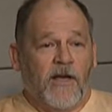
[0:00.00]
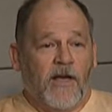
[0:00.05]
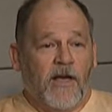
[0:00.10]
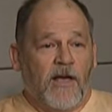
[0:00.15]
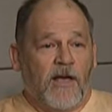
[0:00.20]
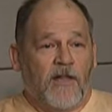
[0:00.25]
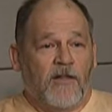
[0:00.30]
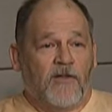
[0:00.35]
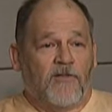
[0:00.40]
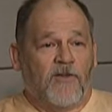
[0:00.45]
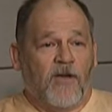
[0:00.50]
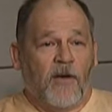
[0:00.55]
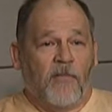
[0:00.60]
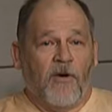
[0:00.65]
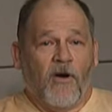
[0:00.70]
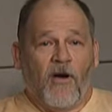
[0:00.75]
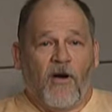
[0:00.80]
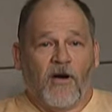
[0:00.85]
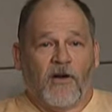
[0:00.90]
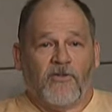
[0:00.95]
and the
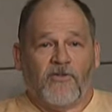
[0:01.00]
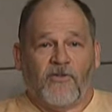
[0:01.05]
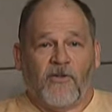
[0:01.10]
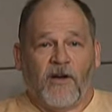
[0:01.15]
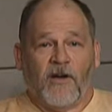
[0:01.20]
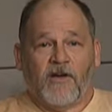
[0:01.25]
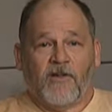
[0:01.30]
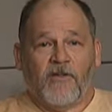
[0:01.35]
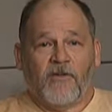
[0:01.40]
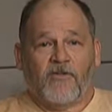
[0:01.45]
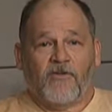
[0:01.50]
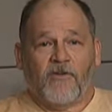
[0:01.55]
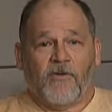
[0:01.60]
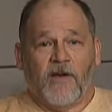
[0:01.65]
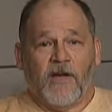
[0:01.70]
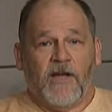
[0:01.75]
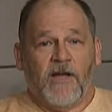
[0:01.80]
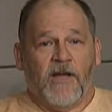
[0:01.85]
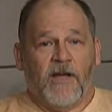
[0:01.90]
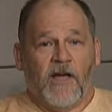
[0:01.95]
tomahawk stuck in the
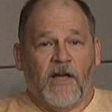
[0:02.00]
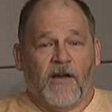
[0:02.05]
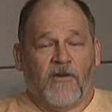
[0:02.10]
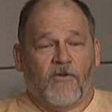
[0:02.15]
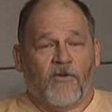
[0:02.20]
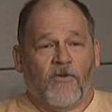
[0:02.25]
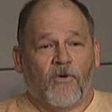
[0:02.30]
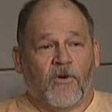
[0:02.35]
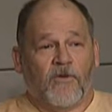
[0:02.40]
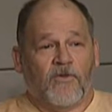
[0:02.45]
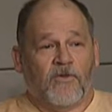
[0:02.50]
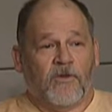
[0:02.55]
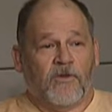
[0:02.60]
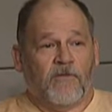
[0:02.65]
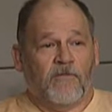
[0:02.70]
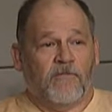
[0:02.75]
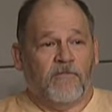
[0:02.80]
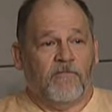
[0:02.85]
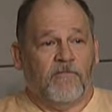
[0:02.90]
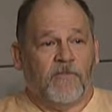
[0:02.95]
tree and of course it